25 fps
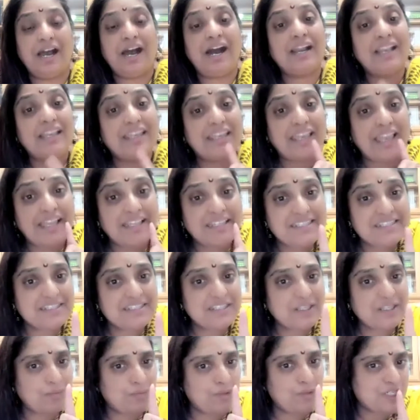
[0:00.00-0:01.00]

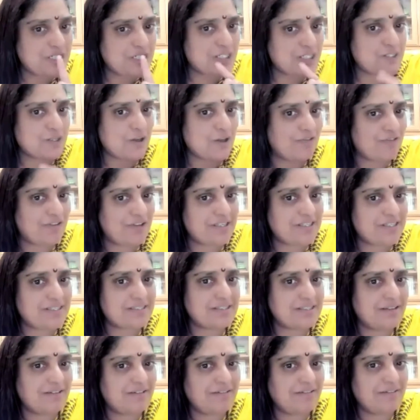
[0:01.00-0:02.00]
against the wishes of
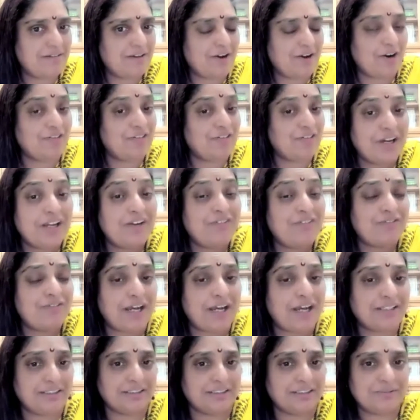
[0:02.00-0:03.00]
her
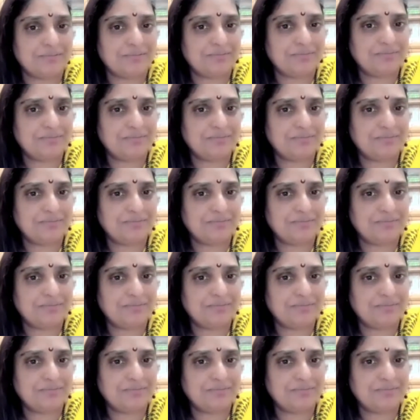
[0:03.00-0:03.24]
father,